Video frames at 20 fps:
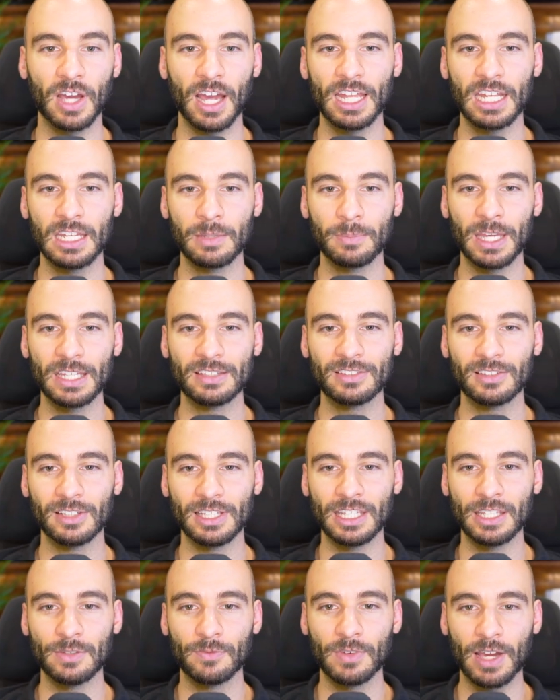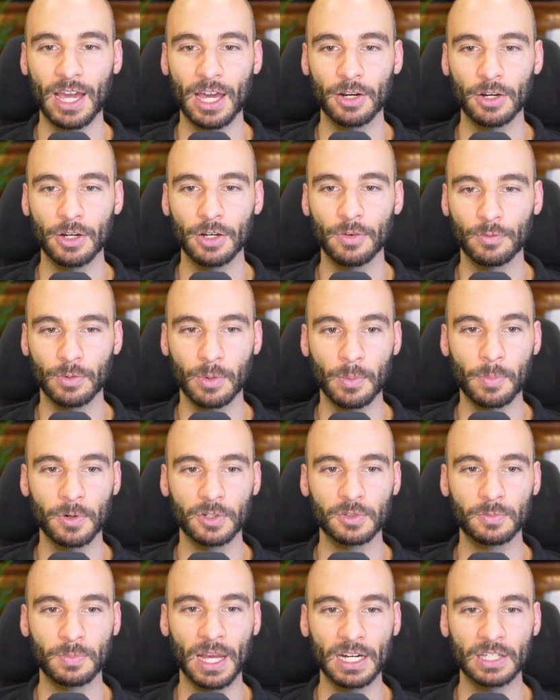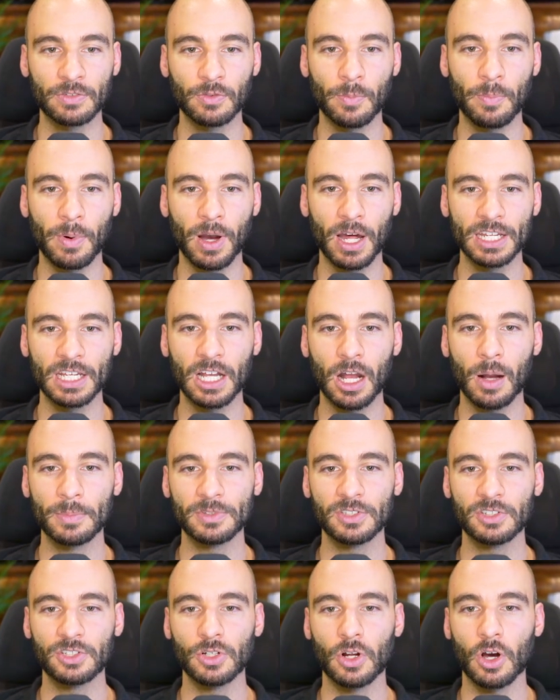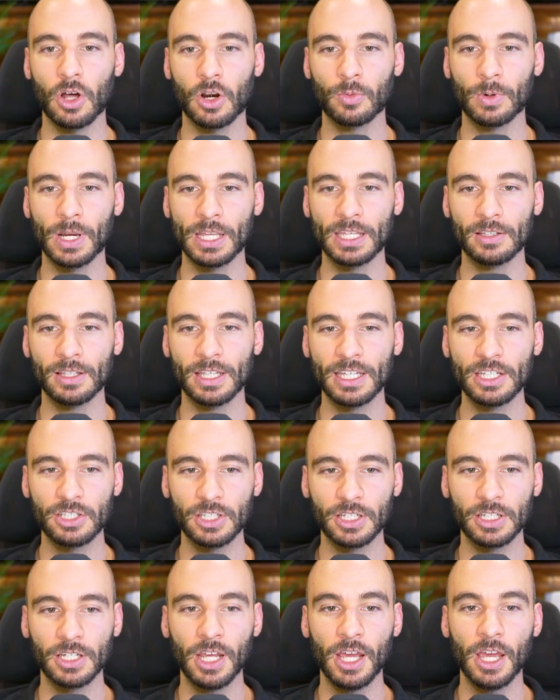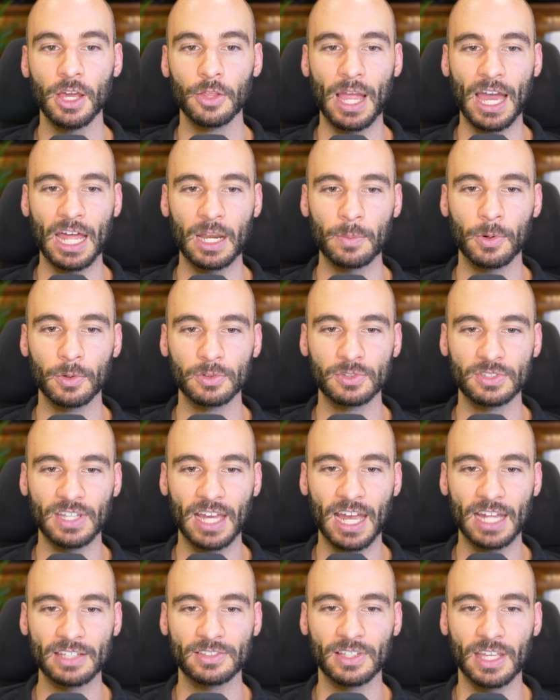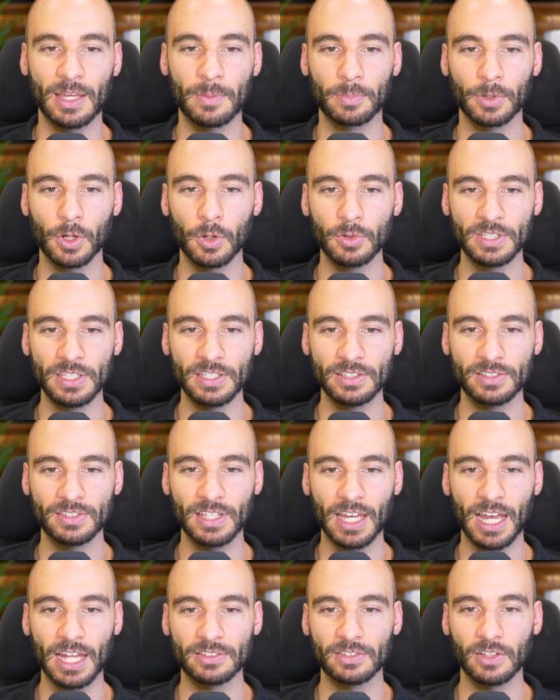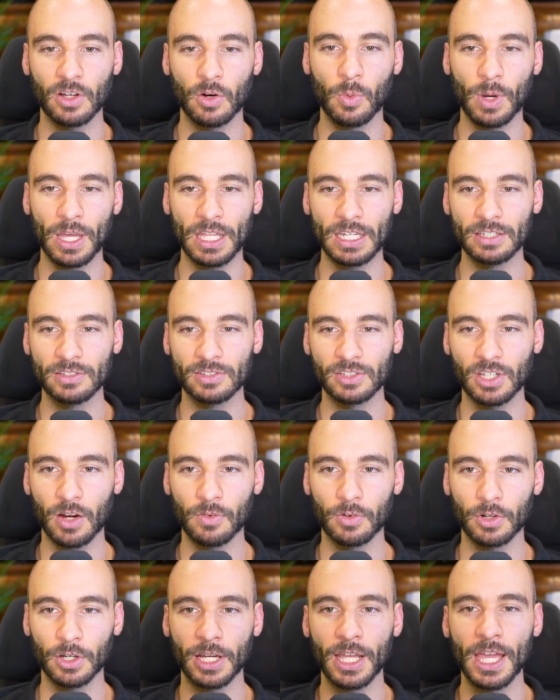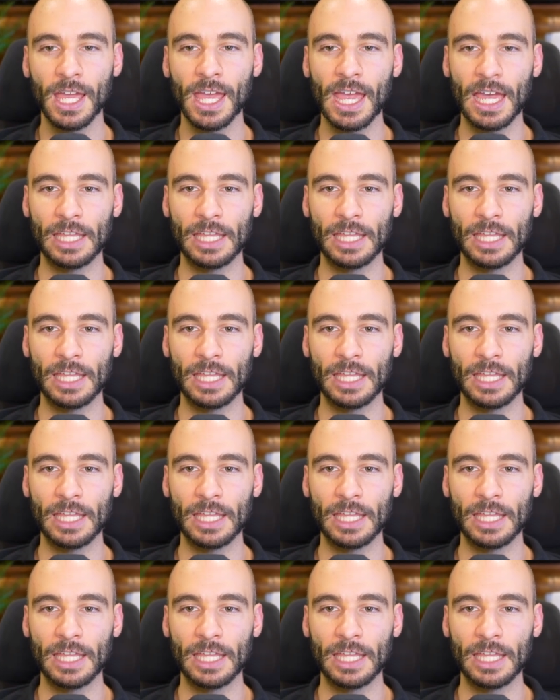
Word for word: Dieting Makes the Lean Fatter from a Perspective of Body Composition Autoregulation Through Adipose Stats and Protein Stats, Awaiting Discovery.